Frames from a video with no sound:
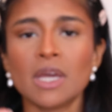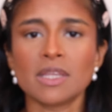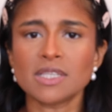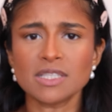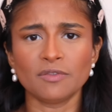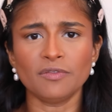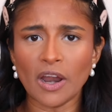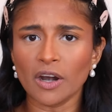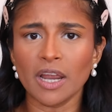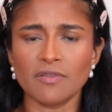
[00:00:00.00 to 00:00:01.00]
This is
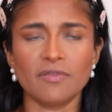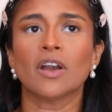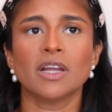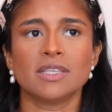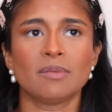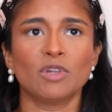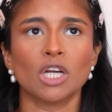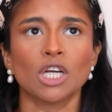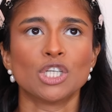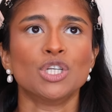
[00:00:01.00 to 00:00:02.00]
very, very
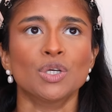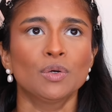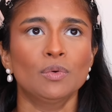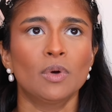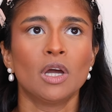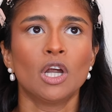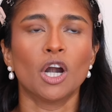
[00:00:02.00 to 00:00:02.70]
similar to